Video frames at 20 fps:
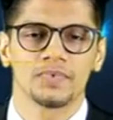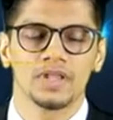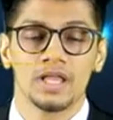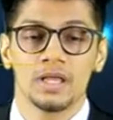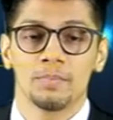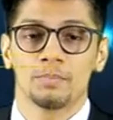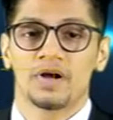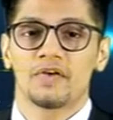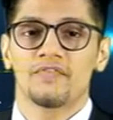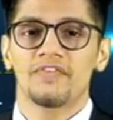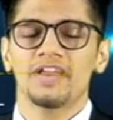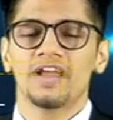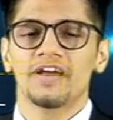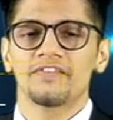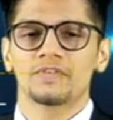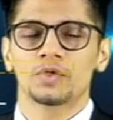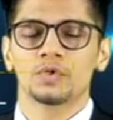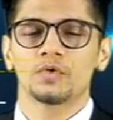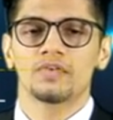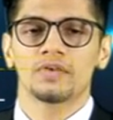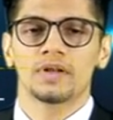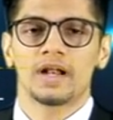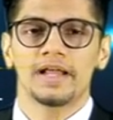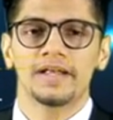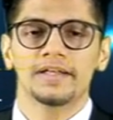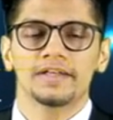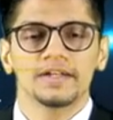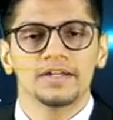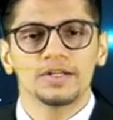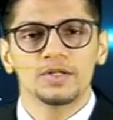but we have to
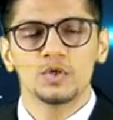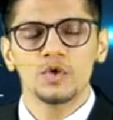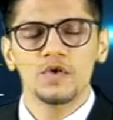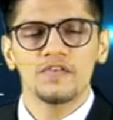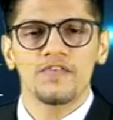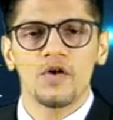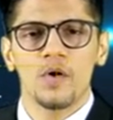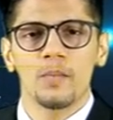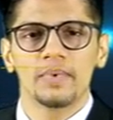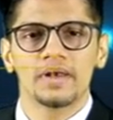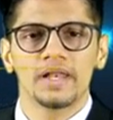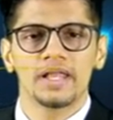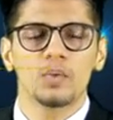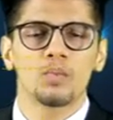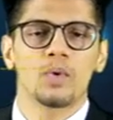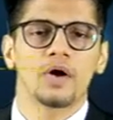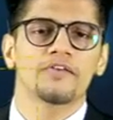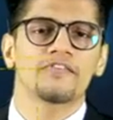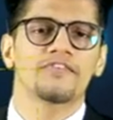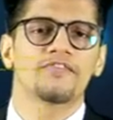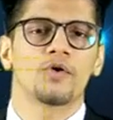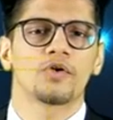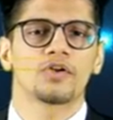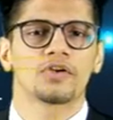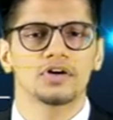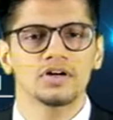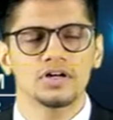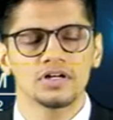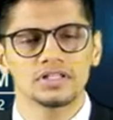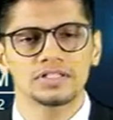write two formulae, one for
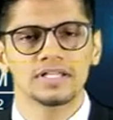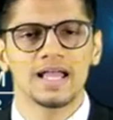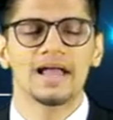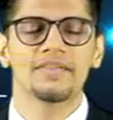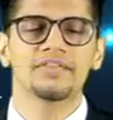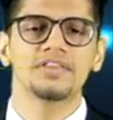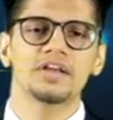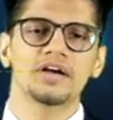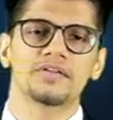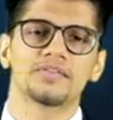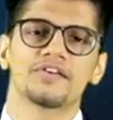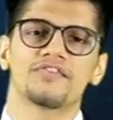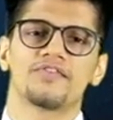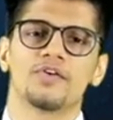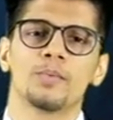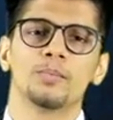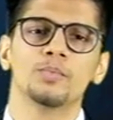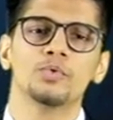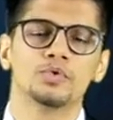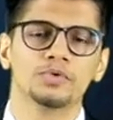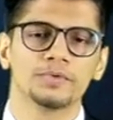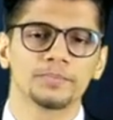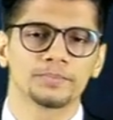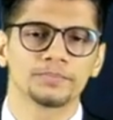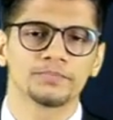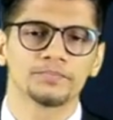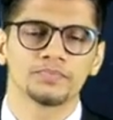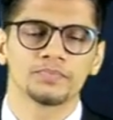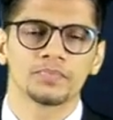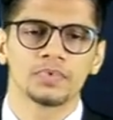Earth and the other for Moon.
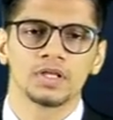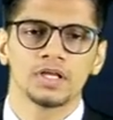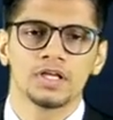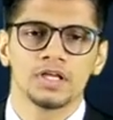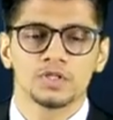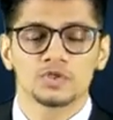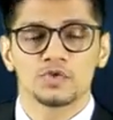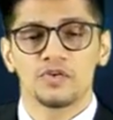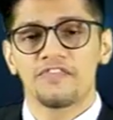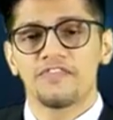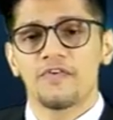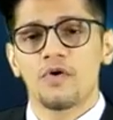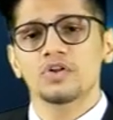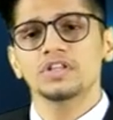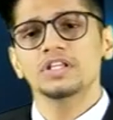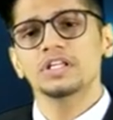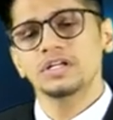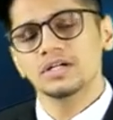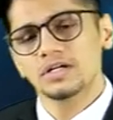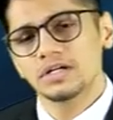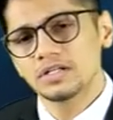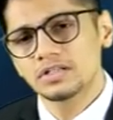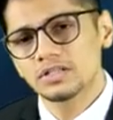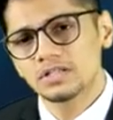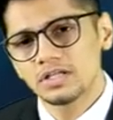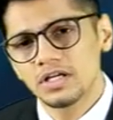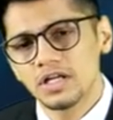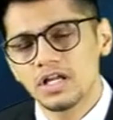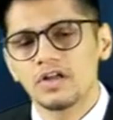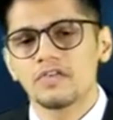So for the Earth
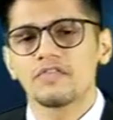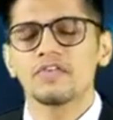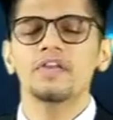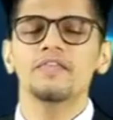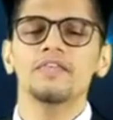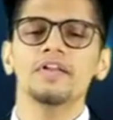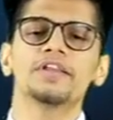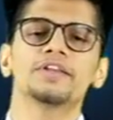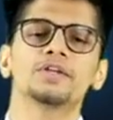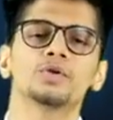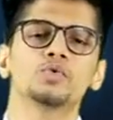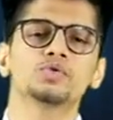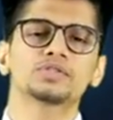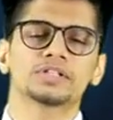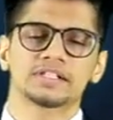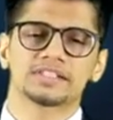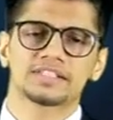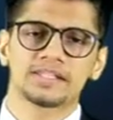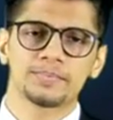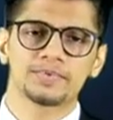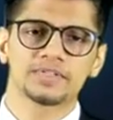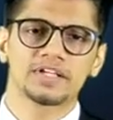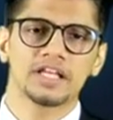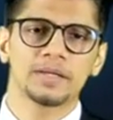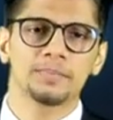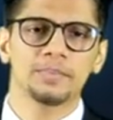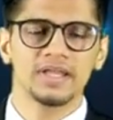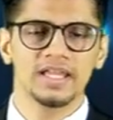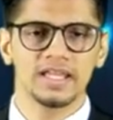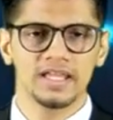we will use a
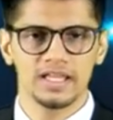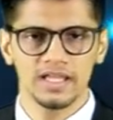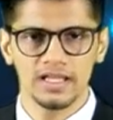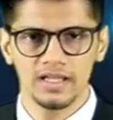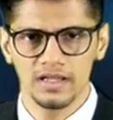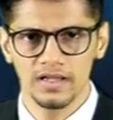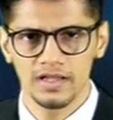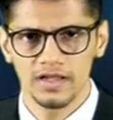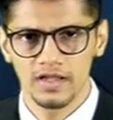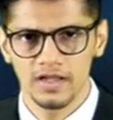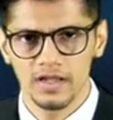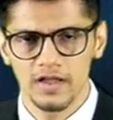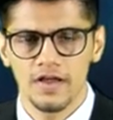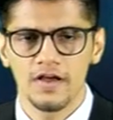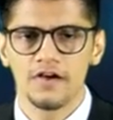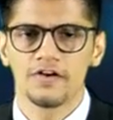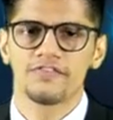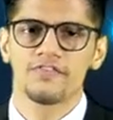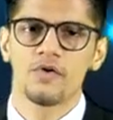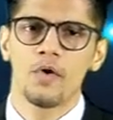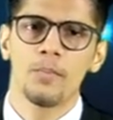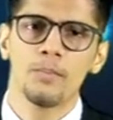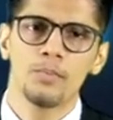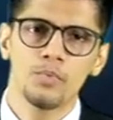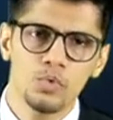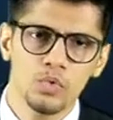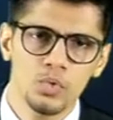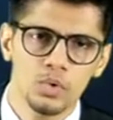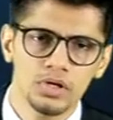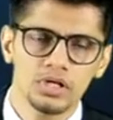subscript E, for
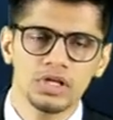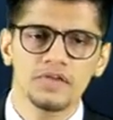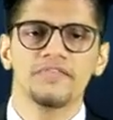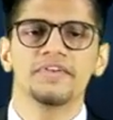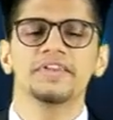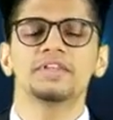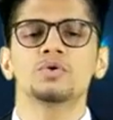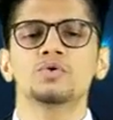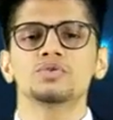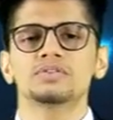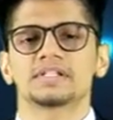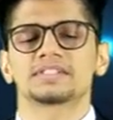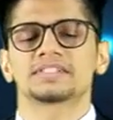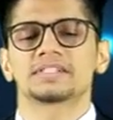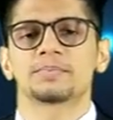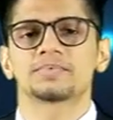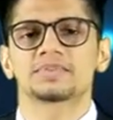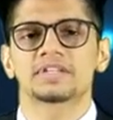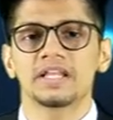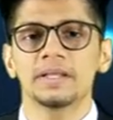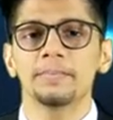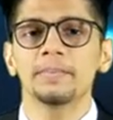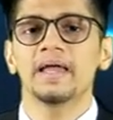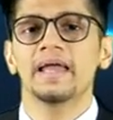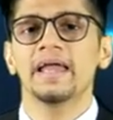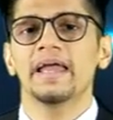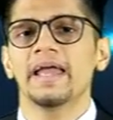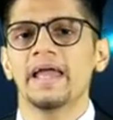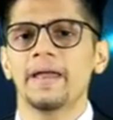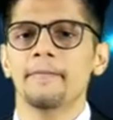Moon we use the subscript
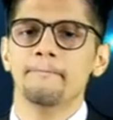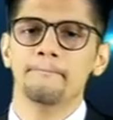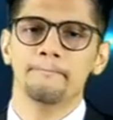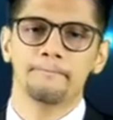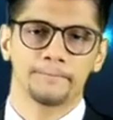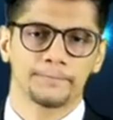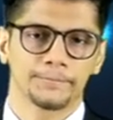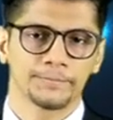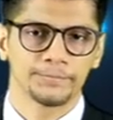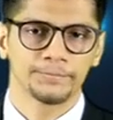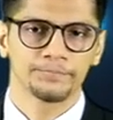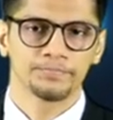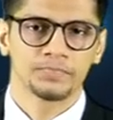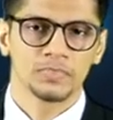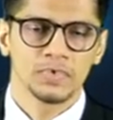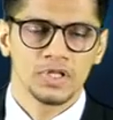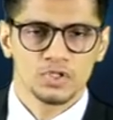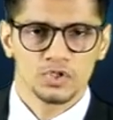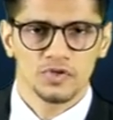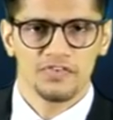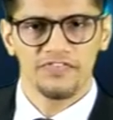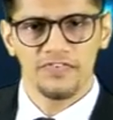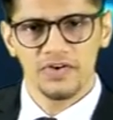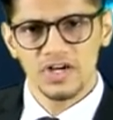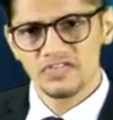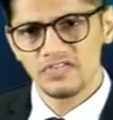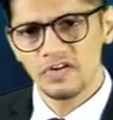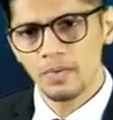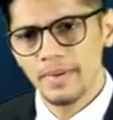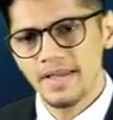M. So
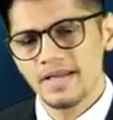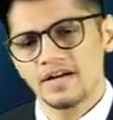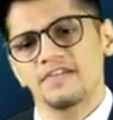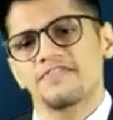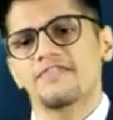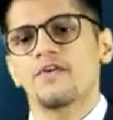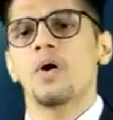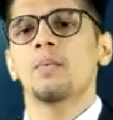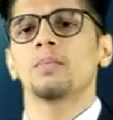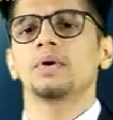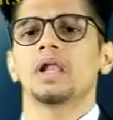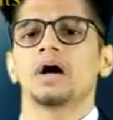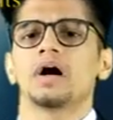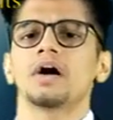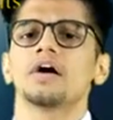first we'll make a formula